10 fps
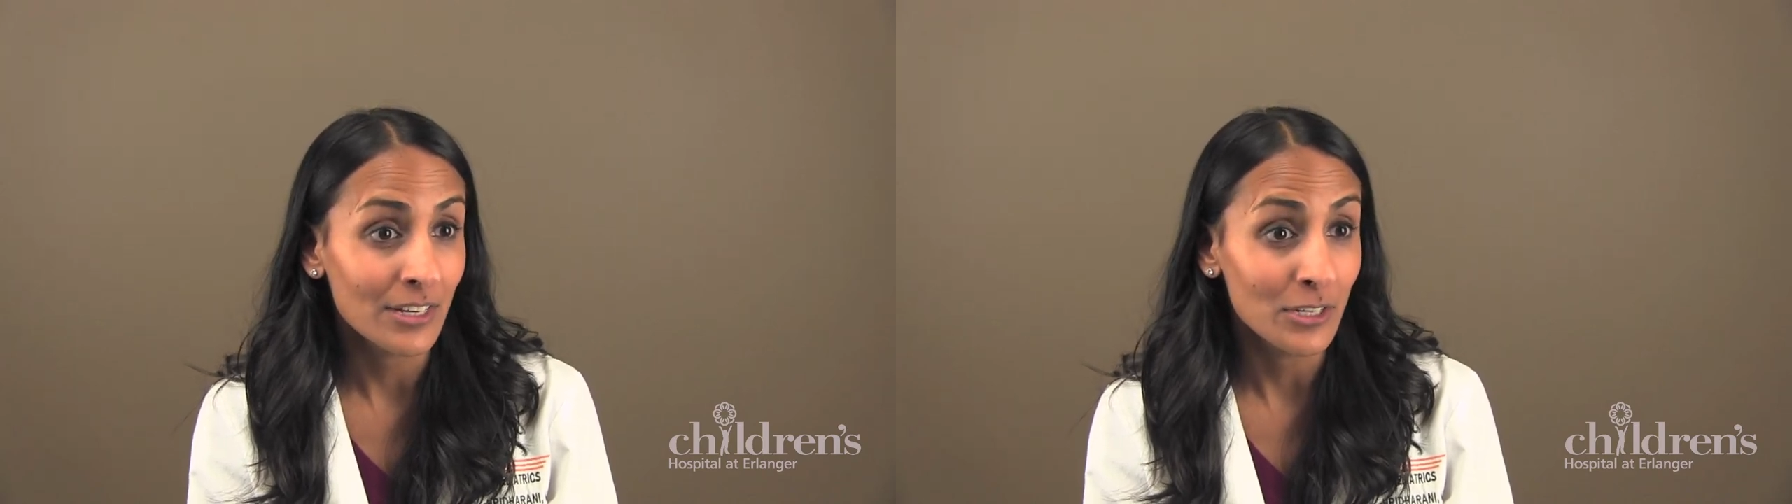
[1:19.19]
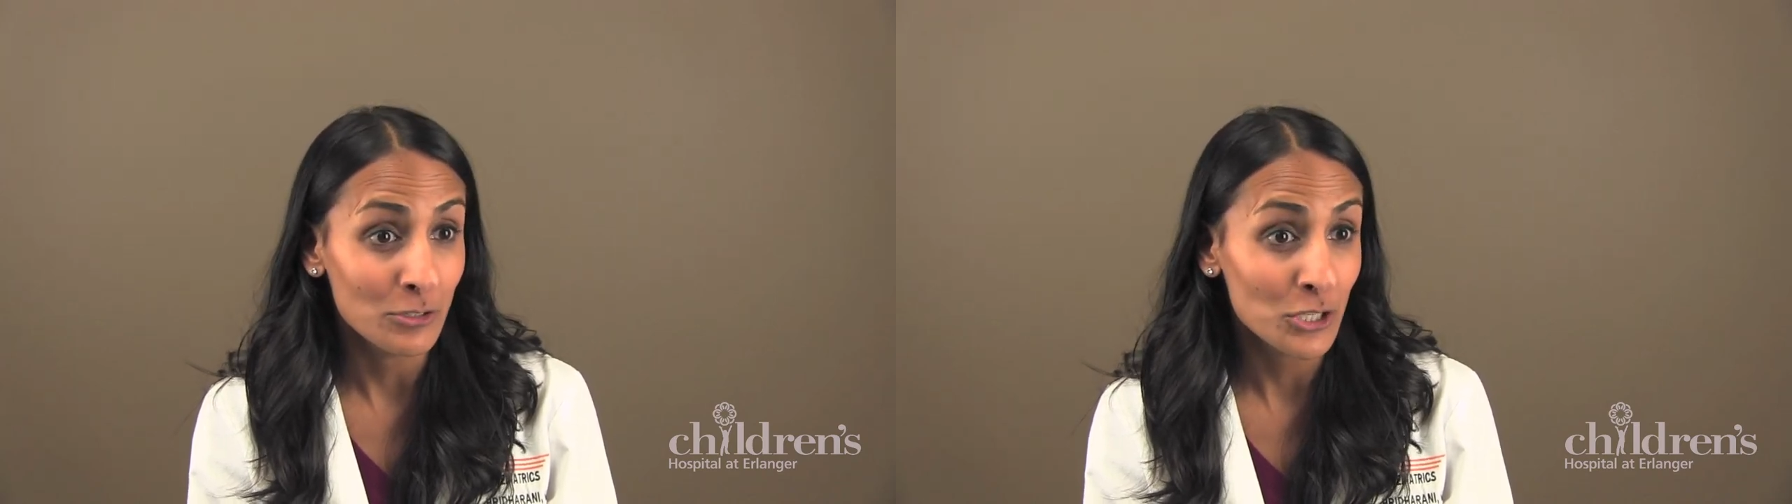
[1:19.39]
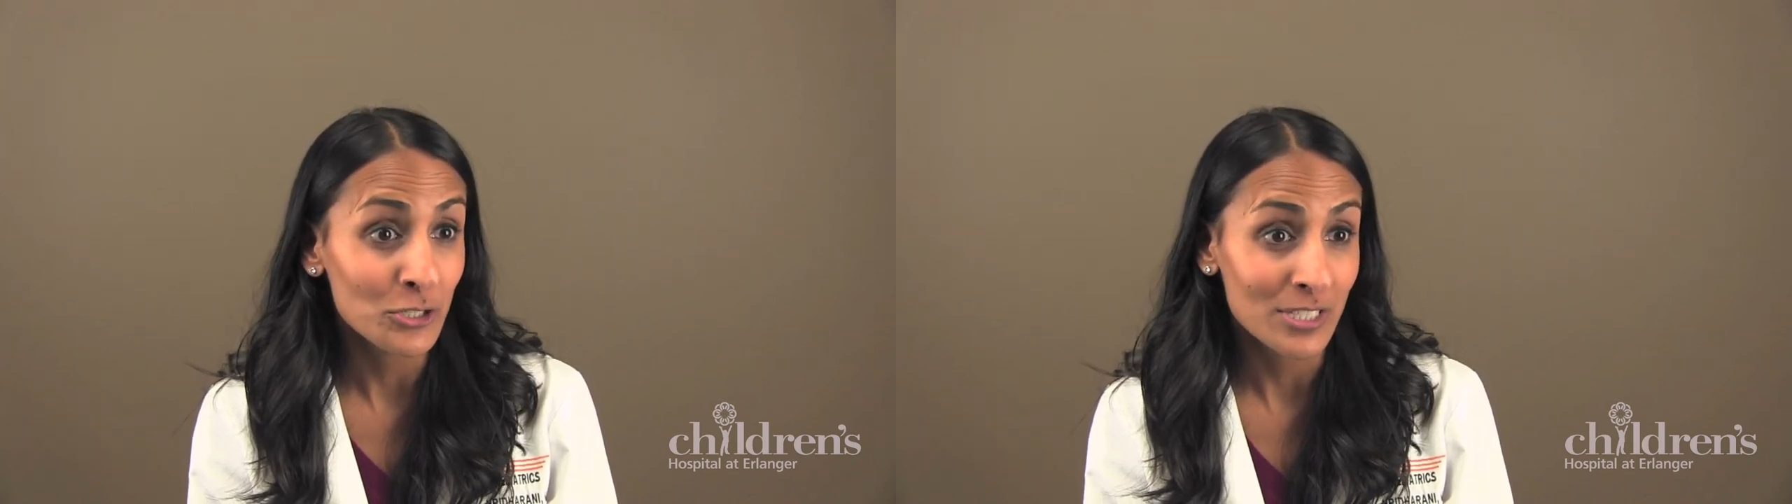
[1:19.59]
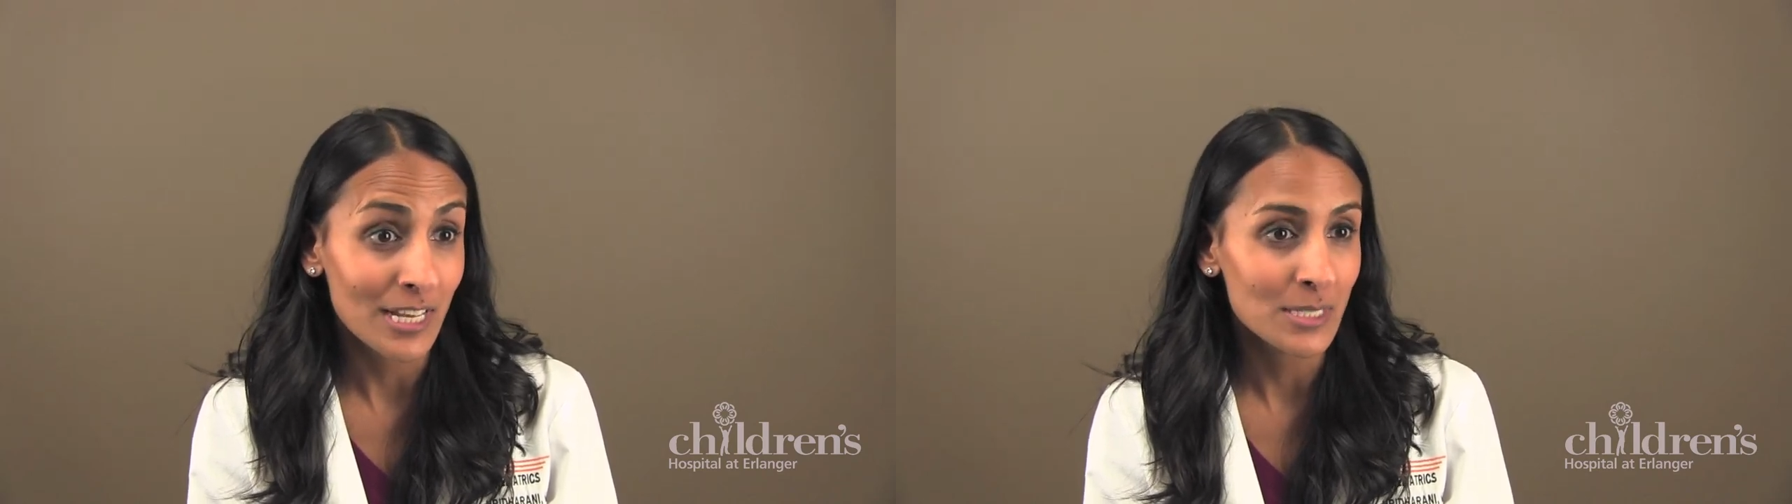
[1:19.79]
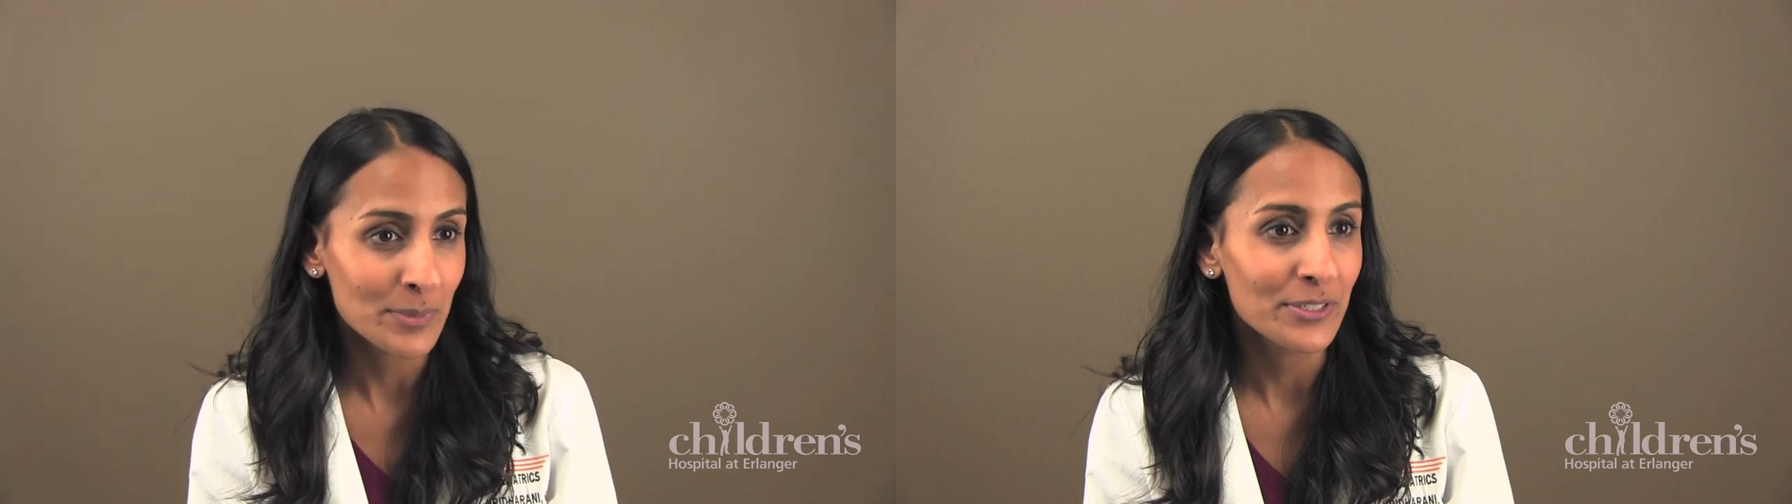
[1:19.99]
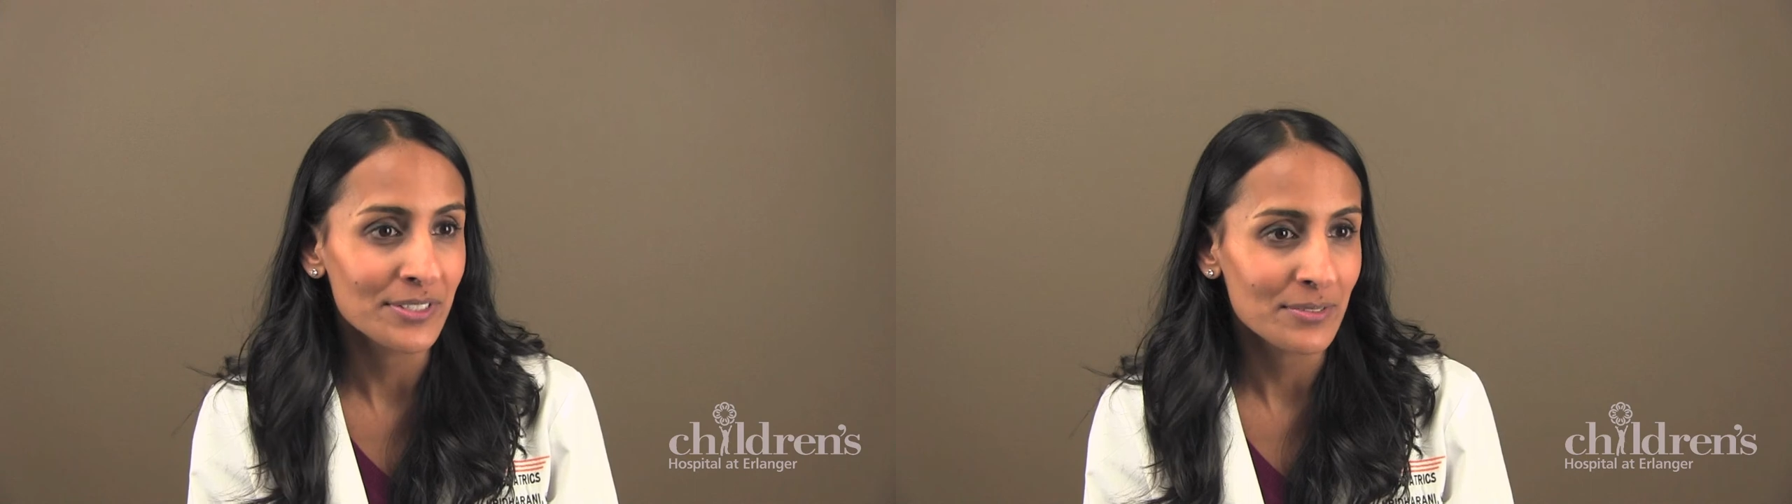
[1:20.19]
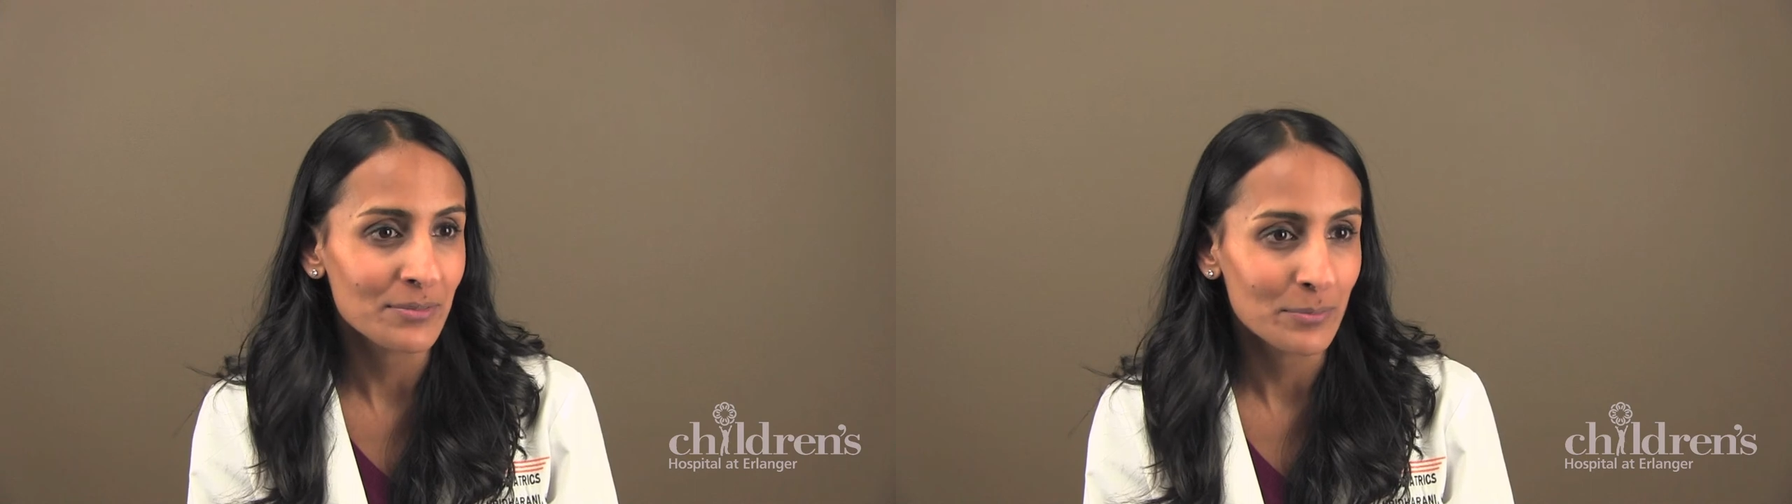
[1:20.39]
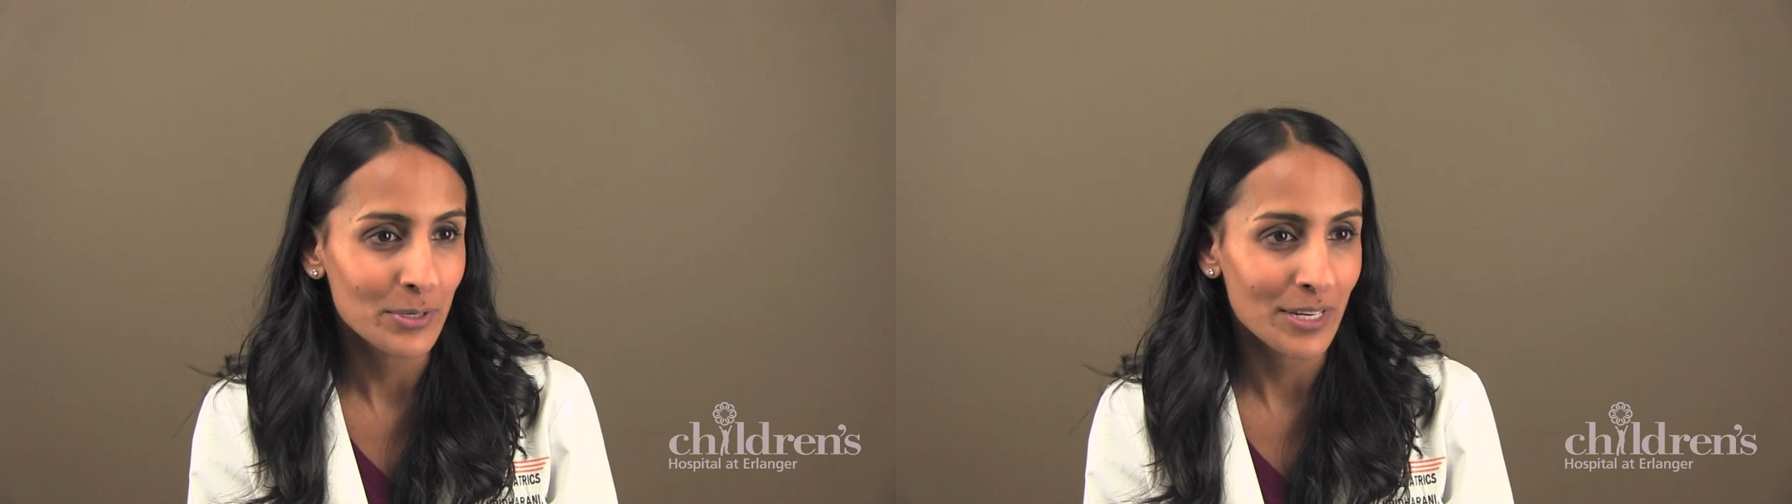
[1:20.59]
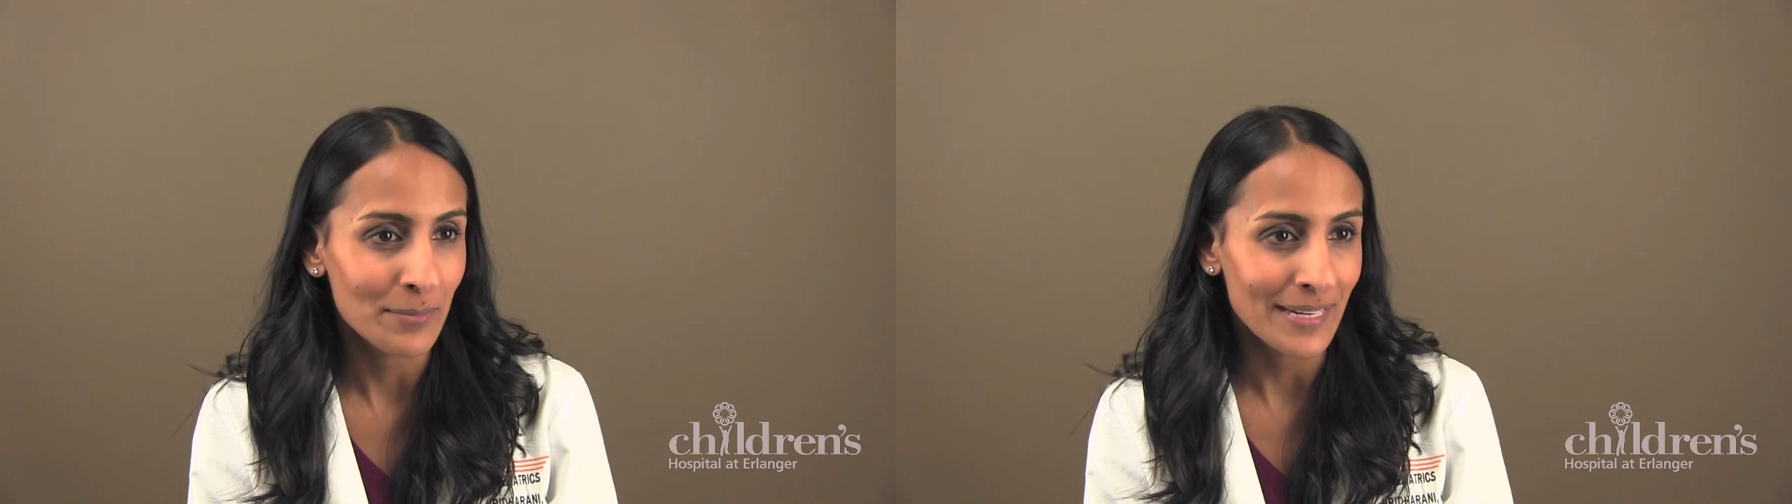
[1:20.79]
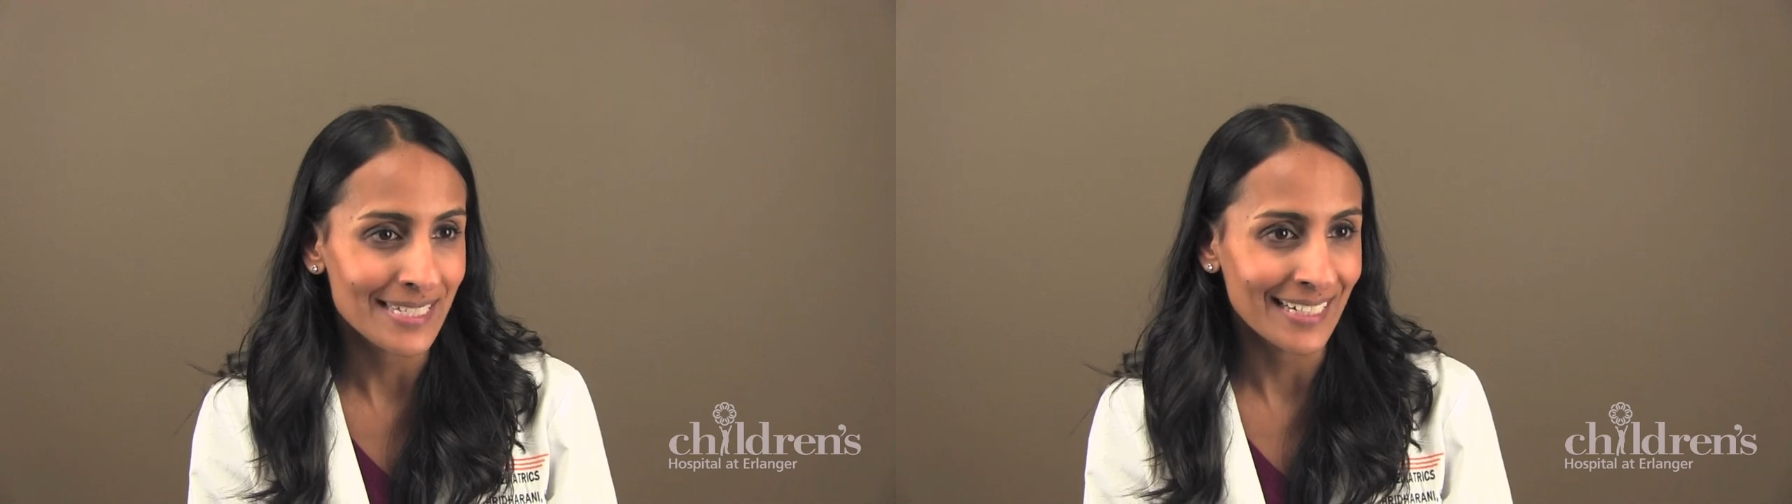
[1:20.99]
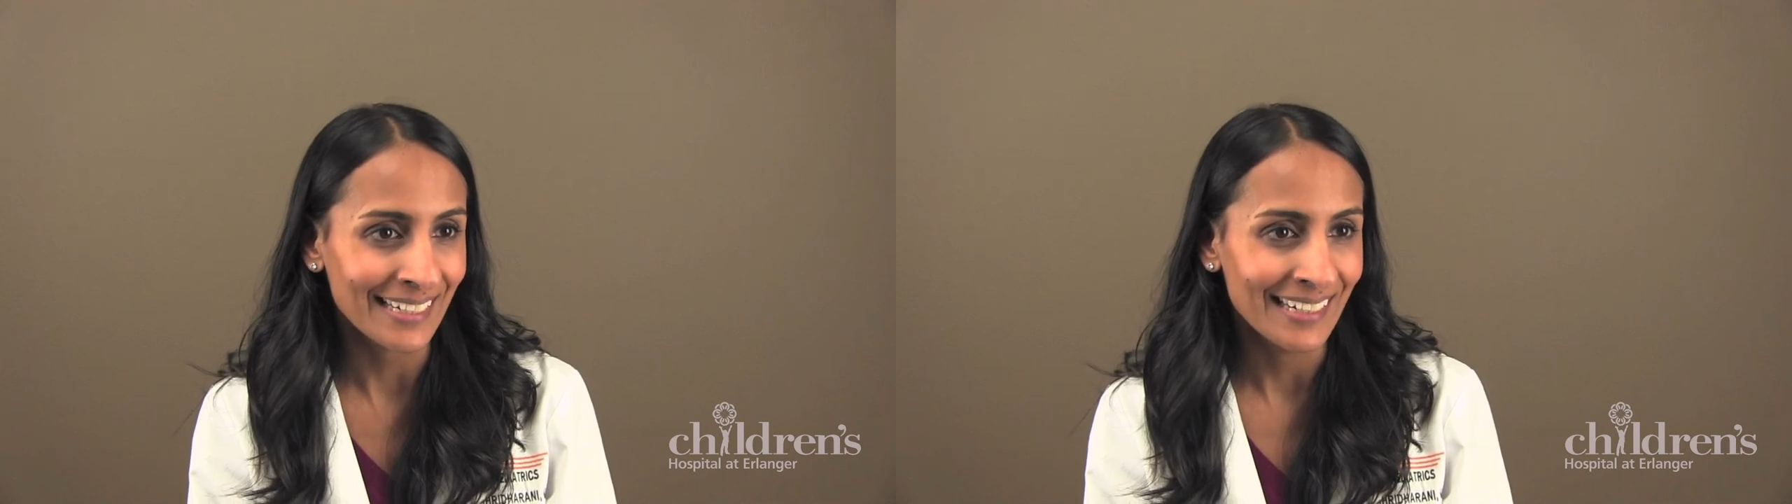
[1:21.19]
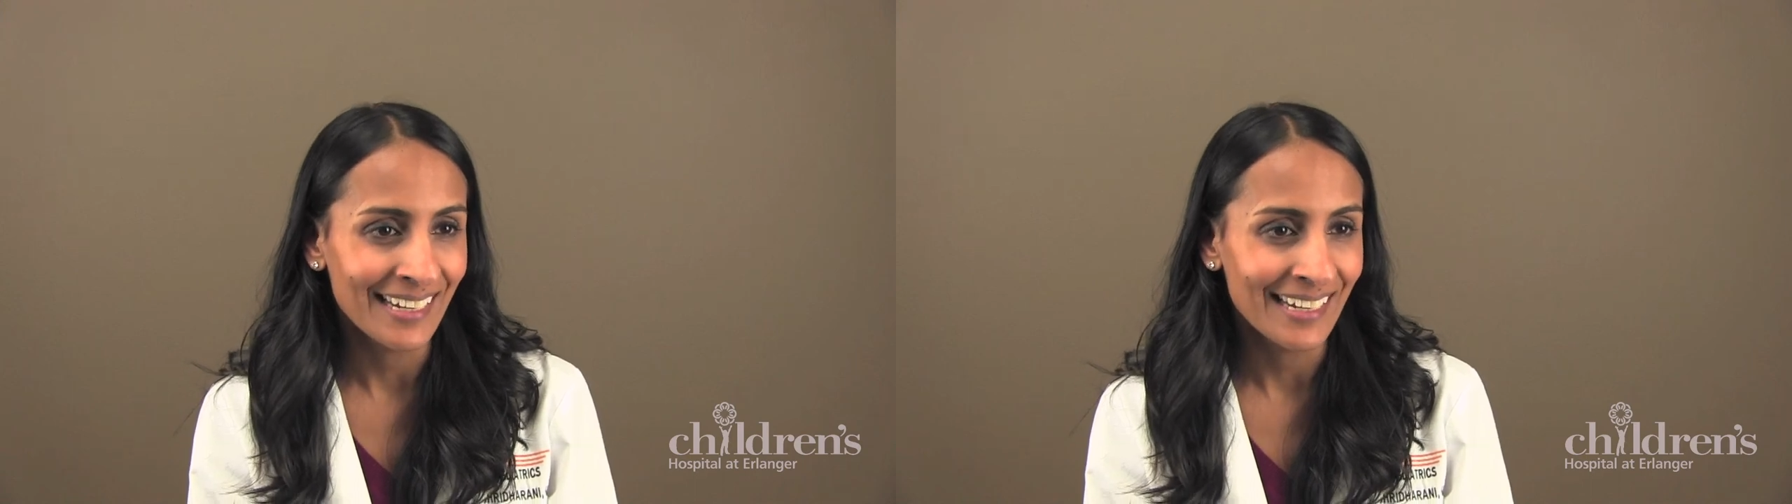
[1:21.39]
new children's hospitals pretty amazing.